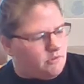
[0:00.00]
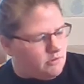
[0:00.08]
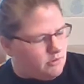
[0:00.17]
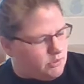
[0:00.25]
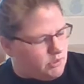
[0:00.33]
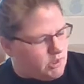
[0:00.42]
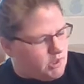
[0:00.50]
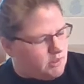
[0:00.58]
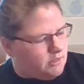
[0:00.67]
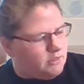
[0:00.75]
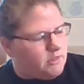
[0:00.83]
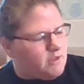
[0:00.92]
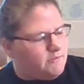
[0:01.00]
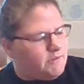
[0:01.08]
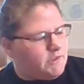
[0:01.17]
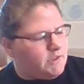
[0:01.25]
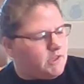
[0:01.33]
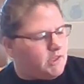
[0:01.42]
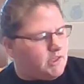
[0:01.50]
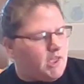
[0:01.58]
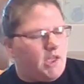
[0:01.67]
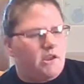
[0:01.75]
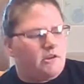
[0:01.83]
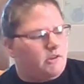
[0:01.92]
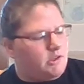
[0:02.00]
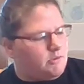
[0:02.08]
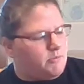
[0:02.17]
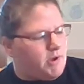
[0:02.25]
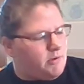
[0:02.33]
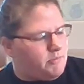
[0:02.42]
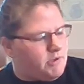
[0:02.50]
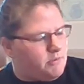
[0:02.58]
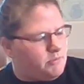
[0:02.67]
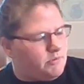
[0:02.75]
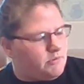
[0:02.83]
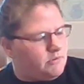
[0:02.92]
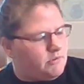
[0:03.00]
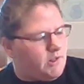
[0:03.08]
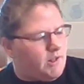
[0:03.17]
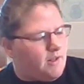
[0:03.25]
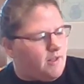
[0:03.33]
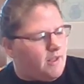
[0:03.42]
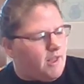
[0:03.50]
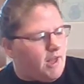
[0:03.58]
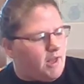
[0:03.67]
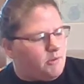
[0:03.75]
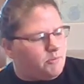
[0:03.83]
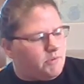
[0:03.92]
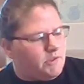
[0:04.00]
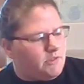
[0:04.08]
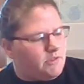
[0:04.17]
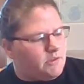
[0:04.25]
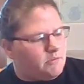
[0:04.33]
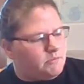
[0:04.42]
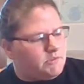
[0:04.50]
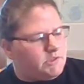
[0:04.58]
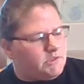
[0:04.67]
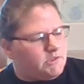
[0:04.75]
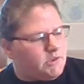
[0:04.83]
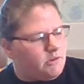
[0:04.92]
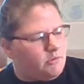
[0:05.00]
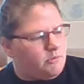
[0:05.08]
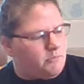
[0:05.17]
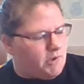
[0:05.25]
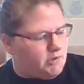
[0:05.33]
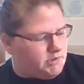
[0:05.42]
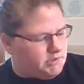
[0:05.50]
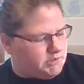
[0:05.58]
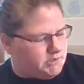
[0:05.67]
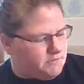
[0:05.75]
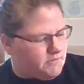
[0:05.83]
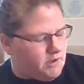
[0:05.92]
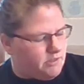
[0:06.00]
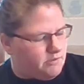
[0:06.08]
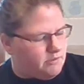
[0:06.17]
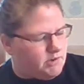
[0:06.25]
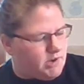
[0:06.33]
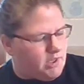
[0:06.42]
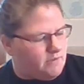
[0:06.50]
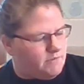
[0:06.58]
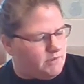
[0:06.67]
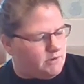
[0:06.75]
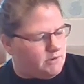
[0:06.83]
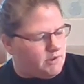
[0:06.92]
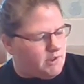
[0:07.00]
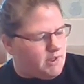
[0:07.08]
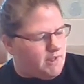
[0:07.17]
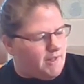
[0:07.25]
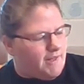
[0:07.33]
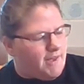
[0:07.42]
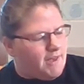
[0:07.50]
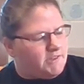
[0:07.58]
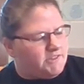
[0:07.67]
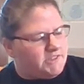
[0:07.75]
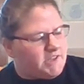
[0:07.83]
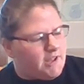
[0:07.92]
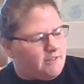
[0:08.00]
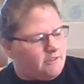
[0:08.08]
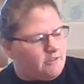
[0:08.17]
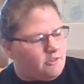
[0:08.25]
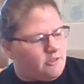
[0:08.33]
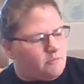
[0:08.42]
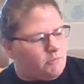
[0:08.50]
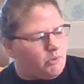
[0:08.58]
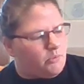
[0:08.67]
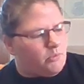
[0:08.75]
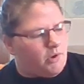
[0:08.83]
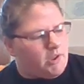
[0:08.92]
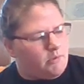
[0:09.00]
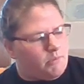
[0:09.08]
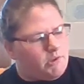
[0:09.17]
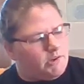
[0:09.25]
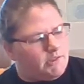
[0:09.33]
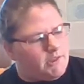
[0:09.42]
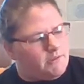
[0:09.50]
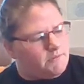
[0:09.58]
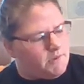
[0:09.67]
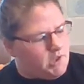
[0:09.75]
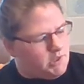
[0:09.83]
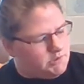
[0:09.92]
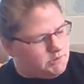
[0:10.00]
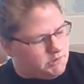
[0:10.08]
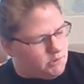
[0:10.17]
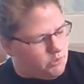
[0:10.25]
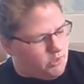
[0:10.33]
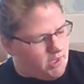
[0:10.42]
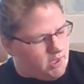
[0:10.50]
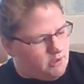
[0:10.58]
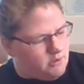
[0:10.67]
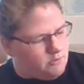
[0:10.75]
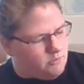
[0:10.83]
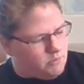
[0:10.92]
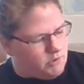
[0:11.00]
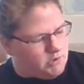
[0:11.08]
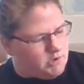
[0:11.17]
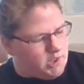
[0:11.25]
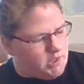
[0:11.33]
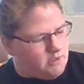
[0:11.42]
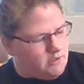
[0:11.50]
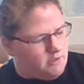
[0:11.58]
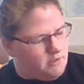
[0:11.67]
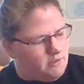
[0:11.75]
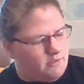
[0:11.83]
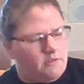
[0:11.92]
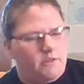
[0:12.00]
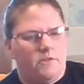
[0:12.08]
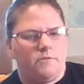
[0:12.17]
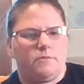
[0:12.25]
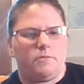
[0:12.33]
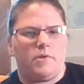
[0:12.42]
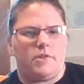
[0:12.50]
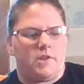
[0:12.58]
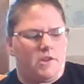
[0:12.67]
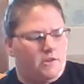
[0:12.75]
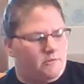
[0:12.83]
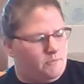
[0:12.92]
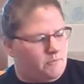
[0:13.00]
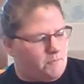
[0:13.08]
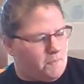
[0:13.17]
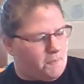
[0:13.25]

earth loving and caring about people, helping them to know about his Father in heaven, and telling them the right way to live so they could one day live with him.